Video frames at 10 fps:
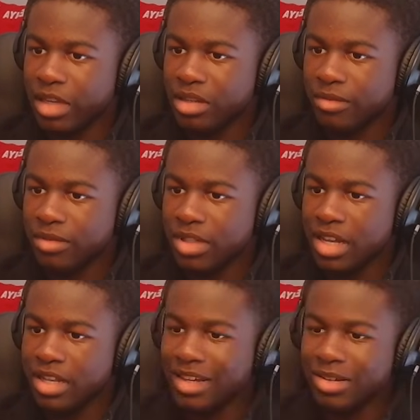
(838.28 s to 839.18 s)
a difference.
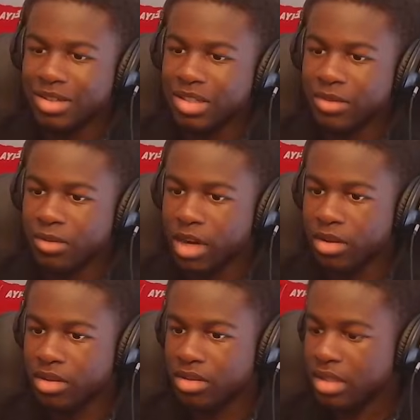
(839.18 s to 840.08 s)
Yeah, just leave your right
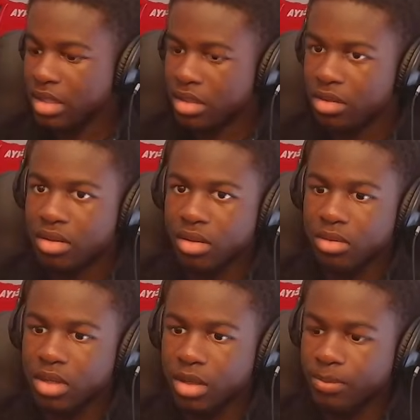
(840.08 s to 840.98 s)
hook as E. Not
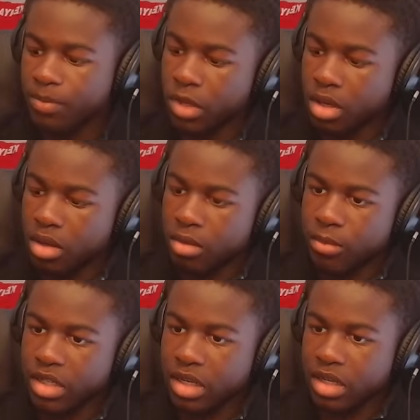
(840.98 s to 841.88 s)
gonna lie. My tiny